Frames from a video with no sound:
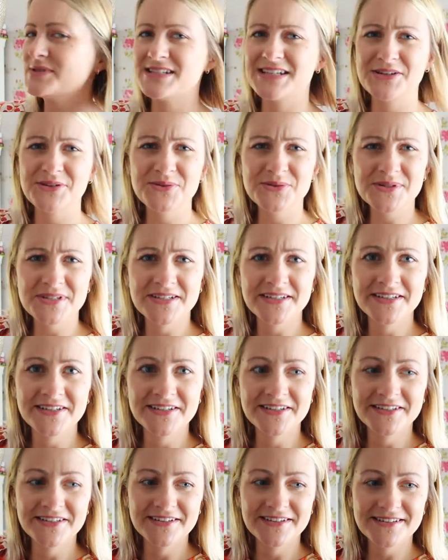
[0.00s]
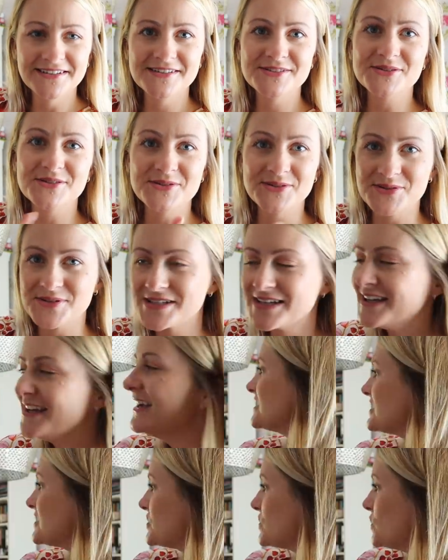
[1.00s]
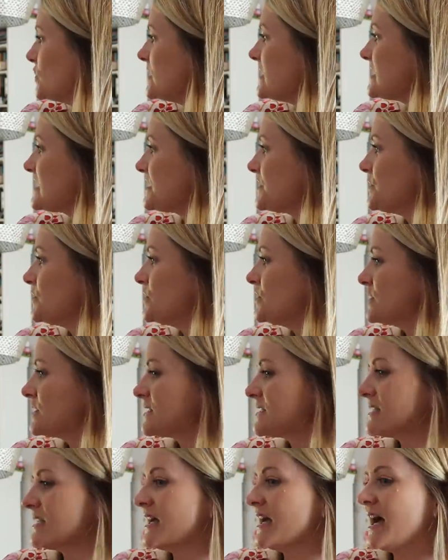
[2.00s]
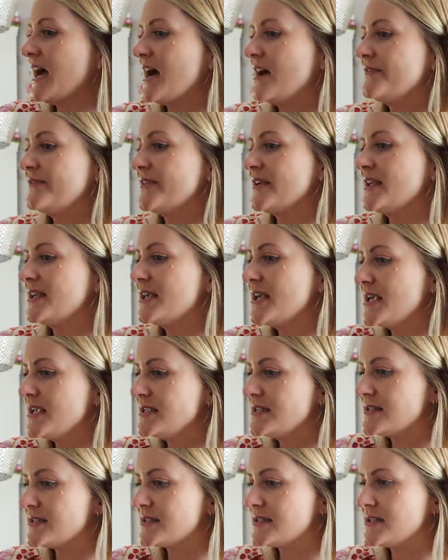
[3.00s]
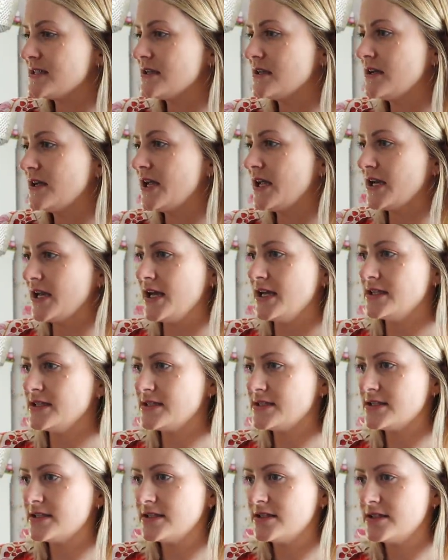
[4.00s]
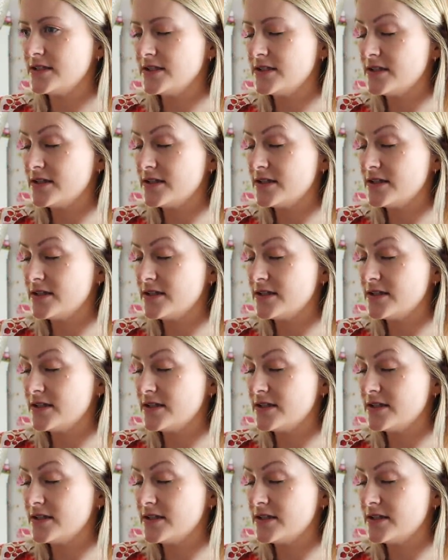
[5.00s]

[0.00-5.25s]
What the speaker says: what's it called? Soy sauce. Does soy sauce have yeast in it?